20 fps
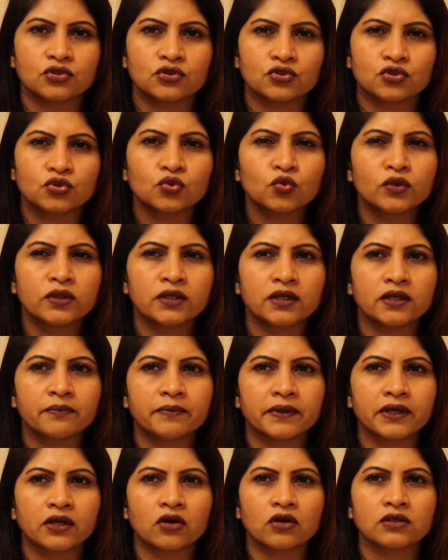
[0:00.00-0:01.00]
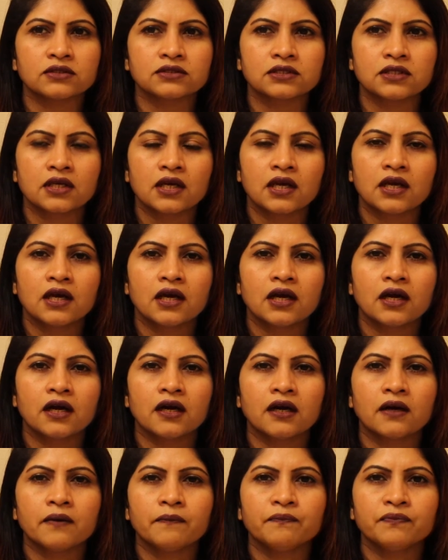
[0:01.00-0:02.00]
sooner because
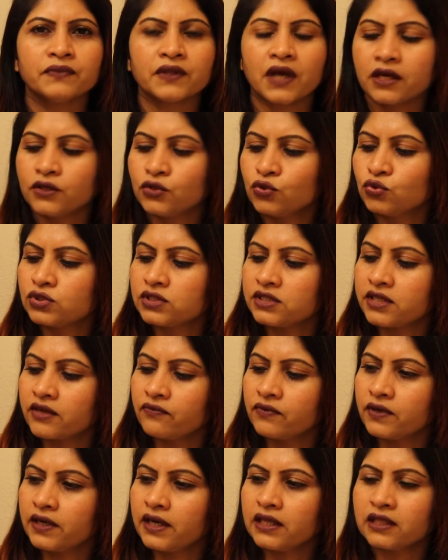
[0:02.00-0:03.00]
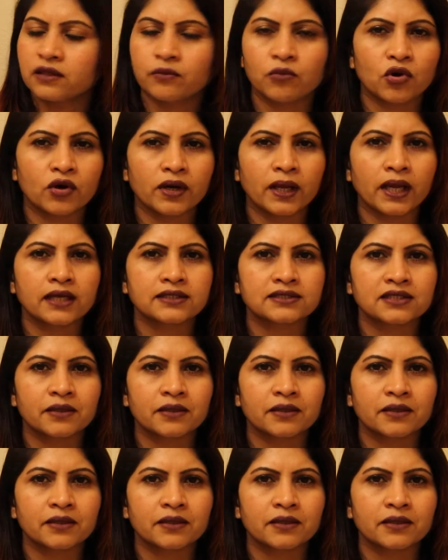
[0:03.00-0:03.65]
um, I use it every day in the morning and